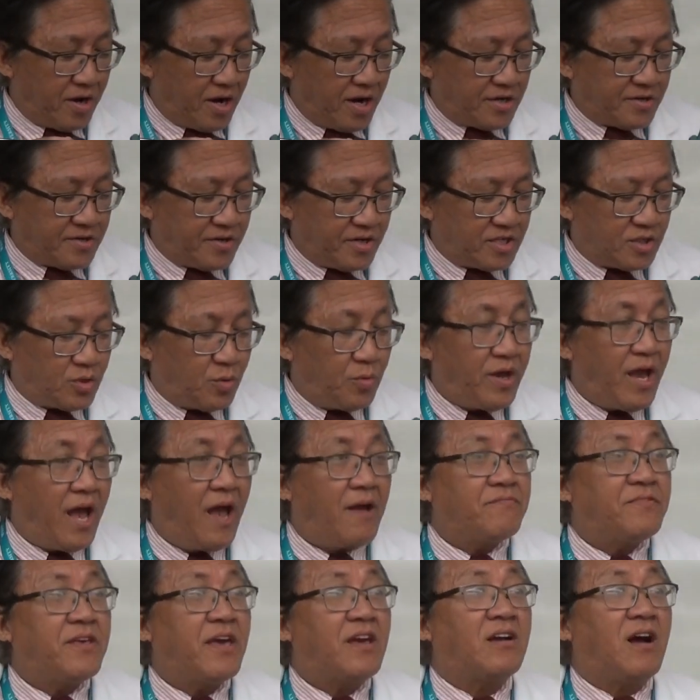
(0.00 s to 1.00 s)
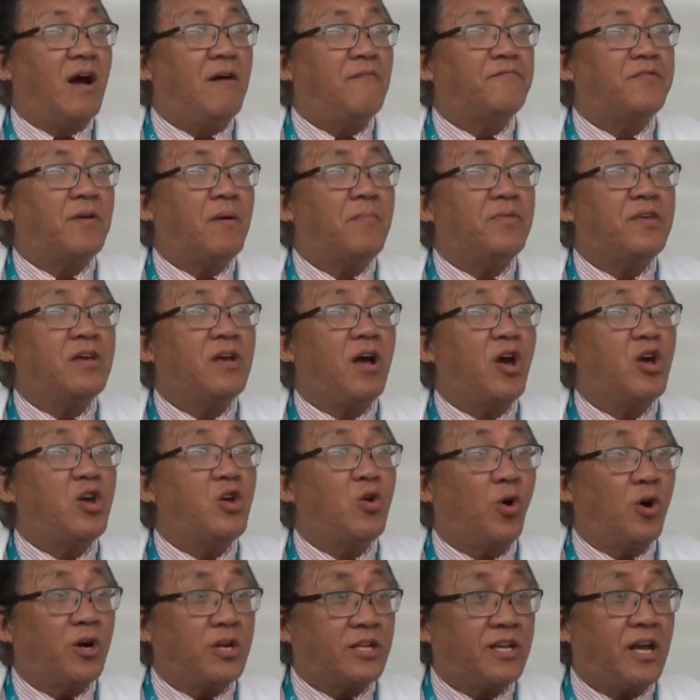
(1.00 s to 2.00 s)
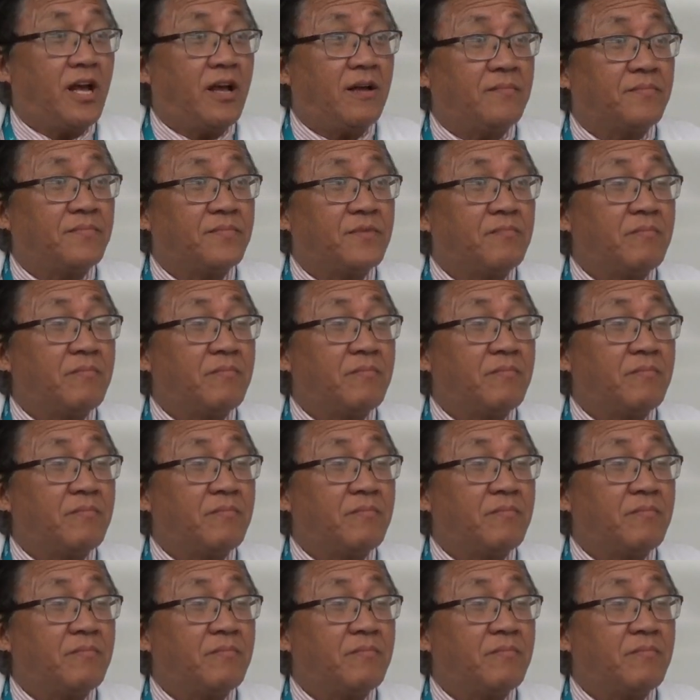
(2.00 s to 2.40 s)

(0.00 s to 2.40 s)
arteries do we have? They come from the aorta.